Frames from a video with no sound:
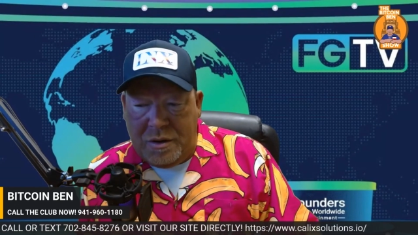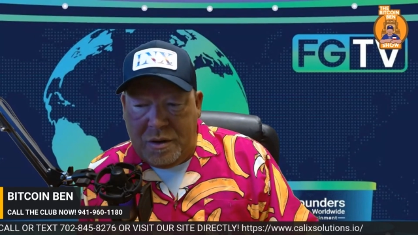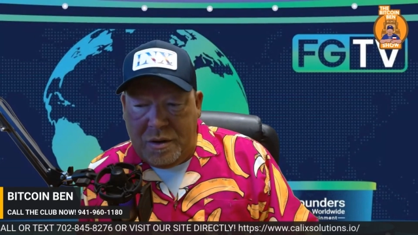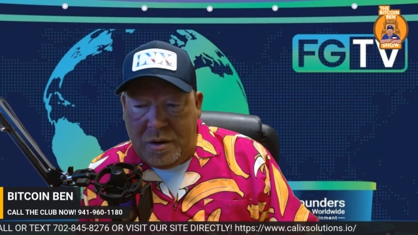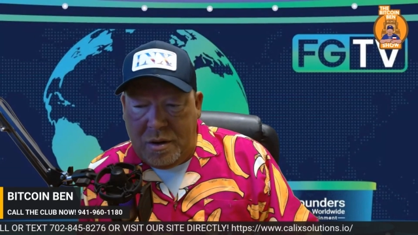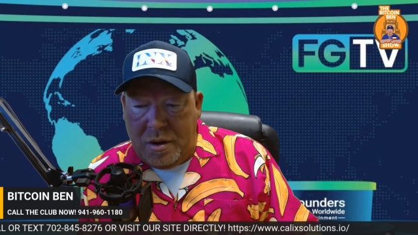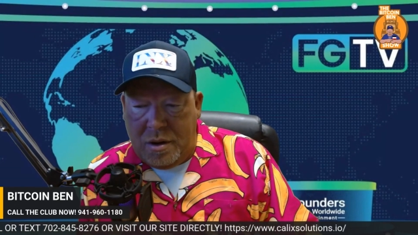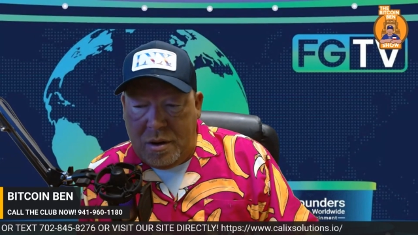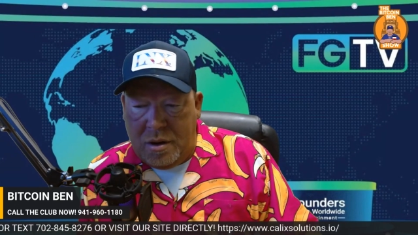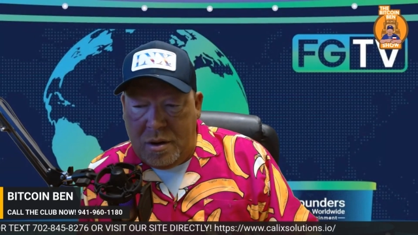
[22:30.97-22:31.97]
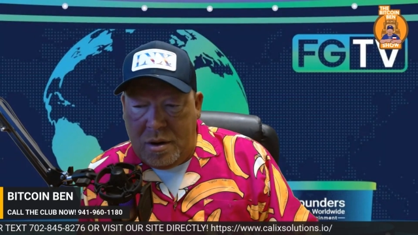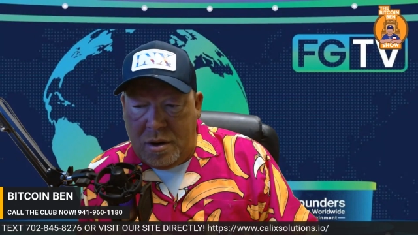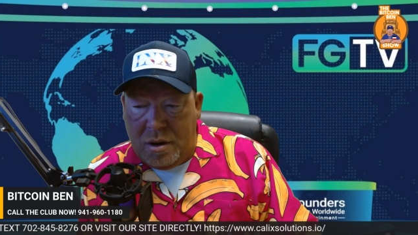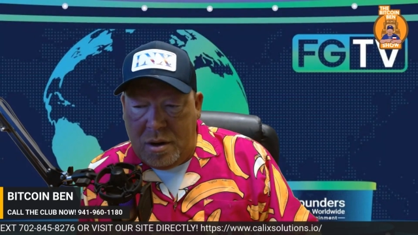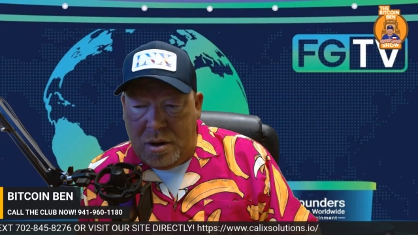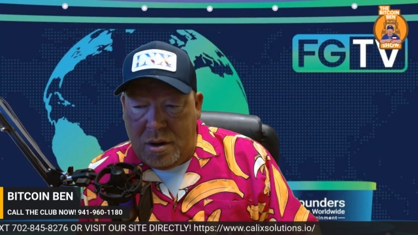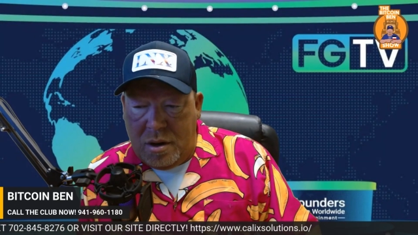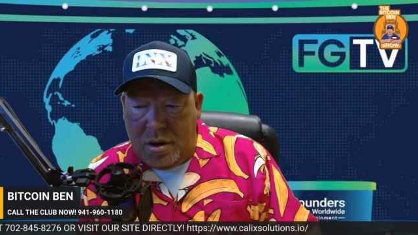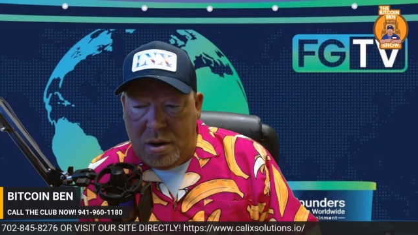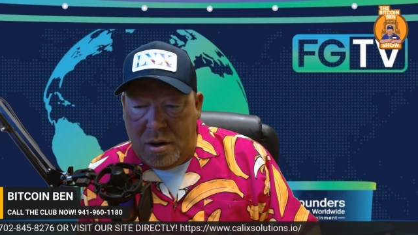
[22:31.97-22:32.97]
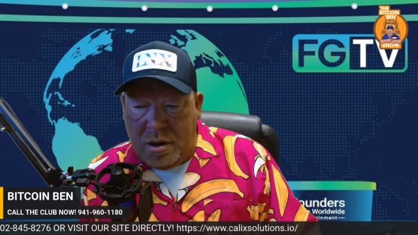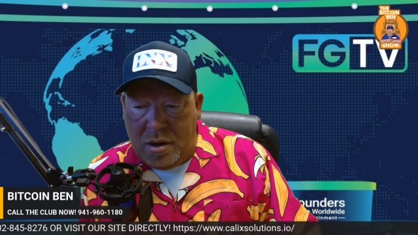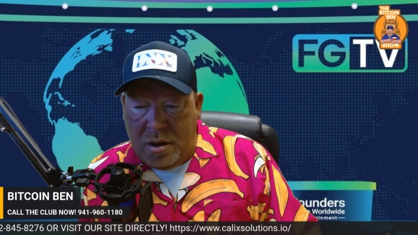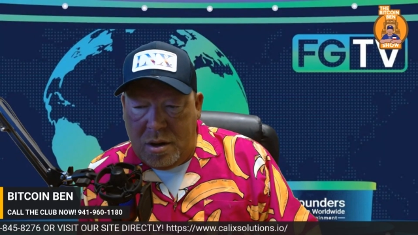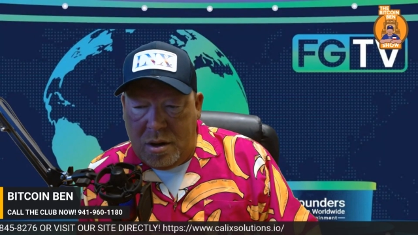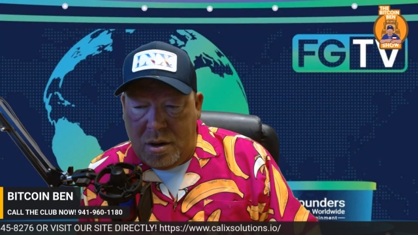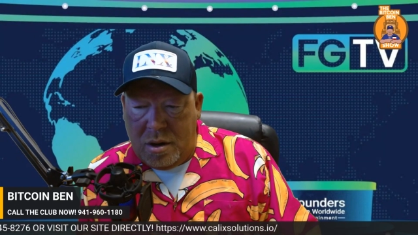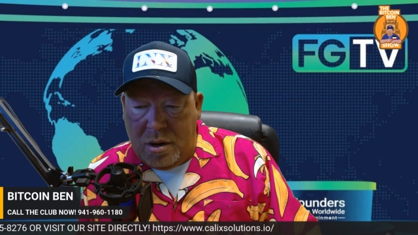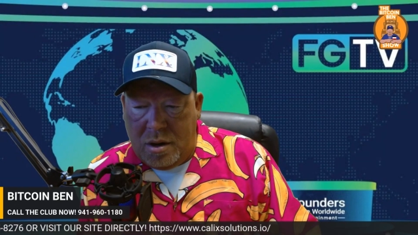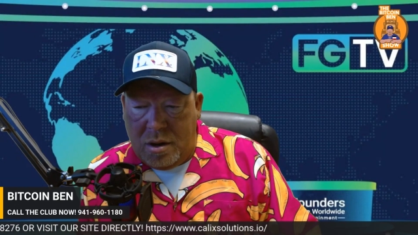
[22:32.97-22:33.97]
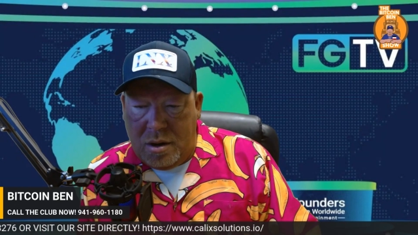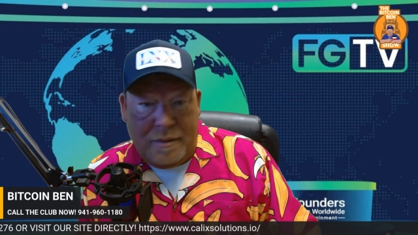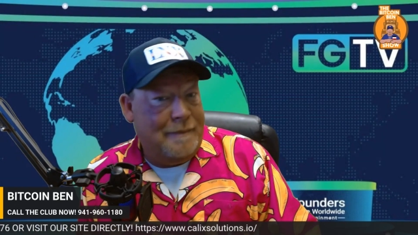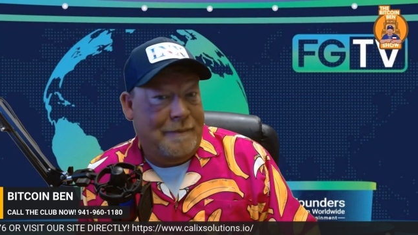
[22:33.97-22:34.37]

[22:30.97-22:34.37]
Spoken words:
Nothing is said.